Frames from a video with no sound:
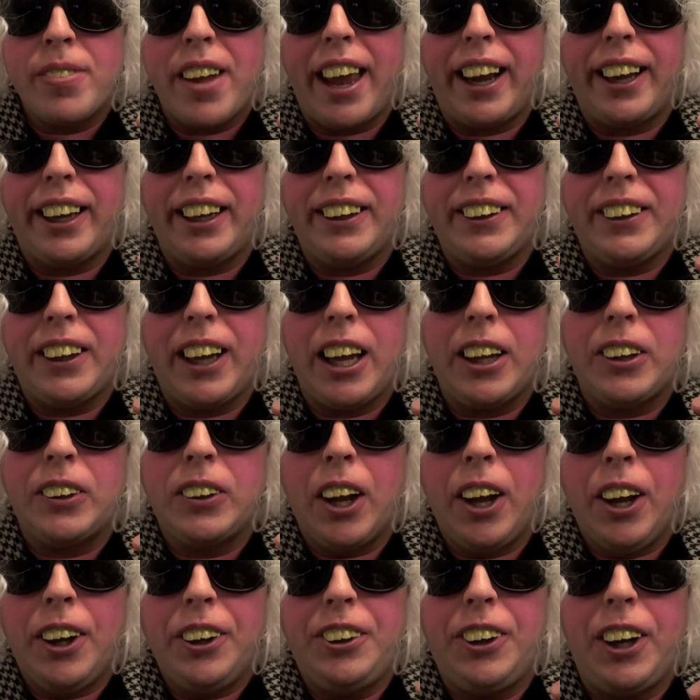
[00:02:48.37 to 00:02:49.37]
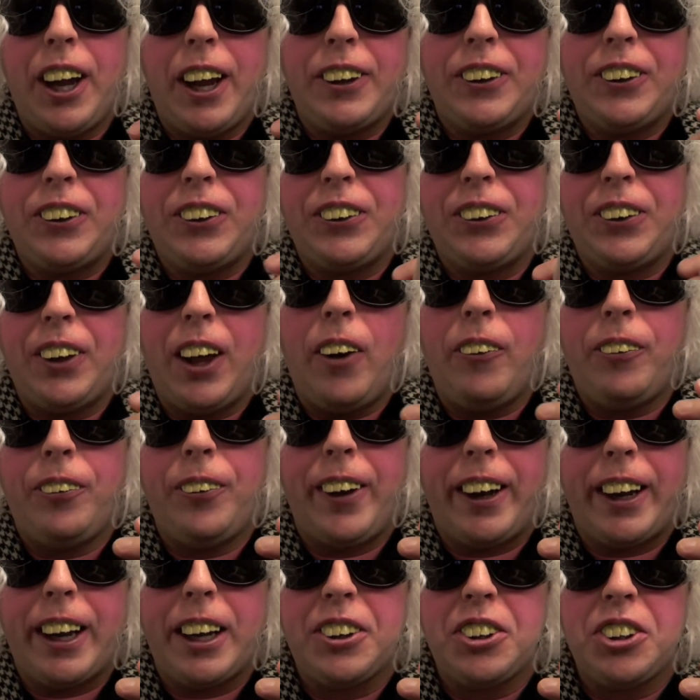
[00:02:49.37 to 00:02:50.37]
And he says, just stuff
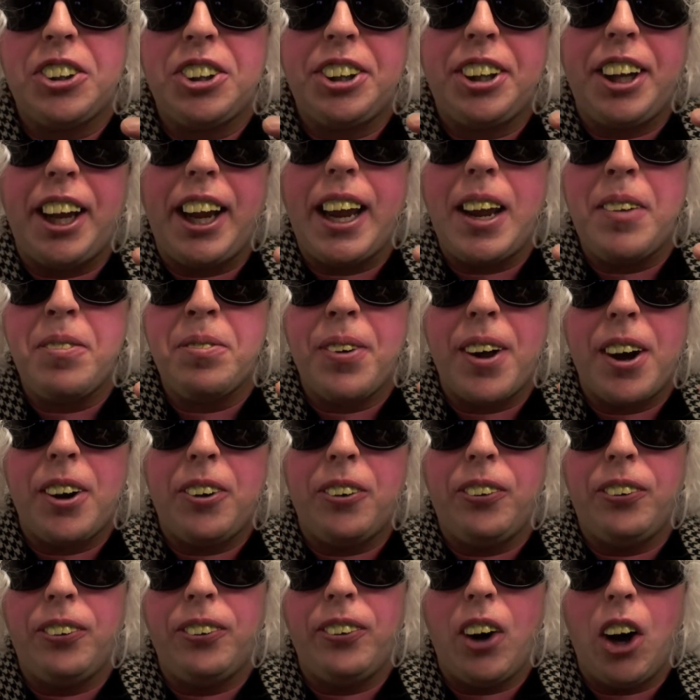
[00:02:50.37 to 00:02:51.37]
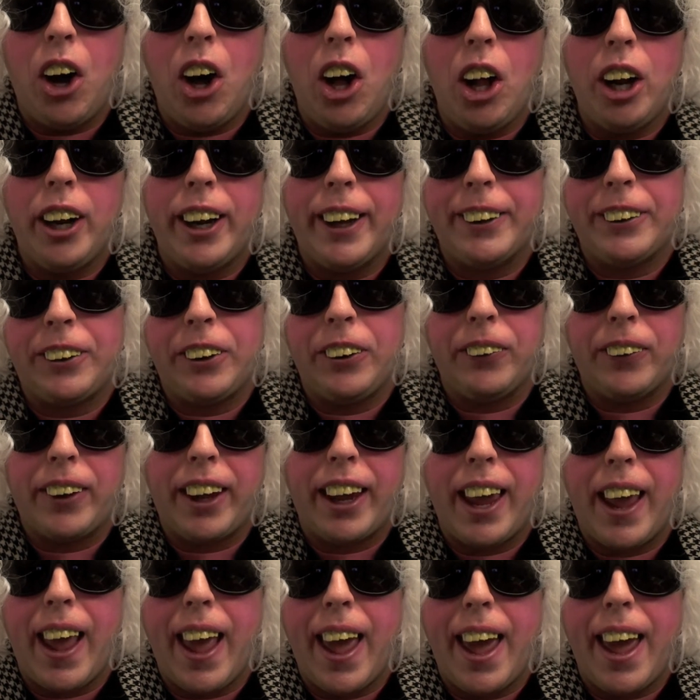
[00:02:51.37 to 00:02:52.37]
it as deep and full as you
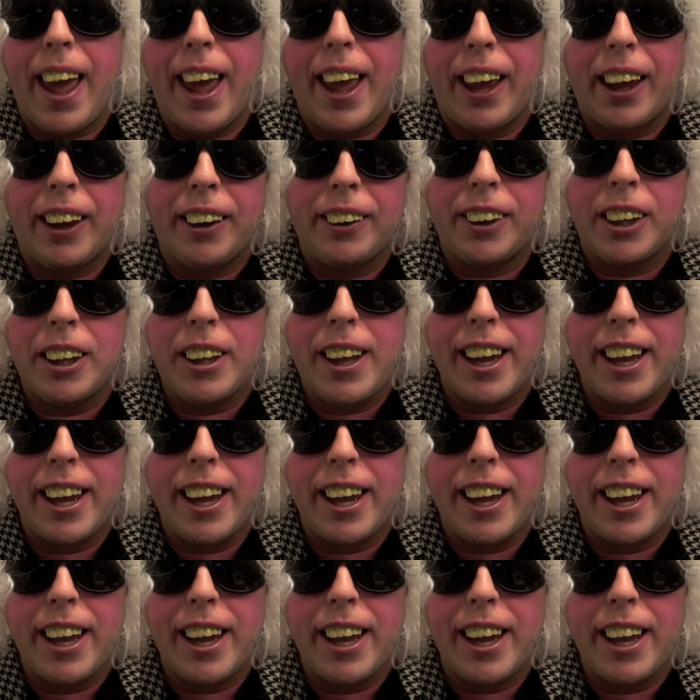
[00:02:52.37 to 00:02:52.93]
can.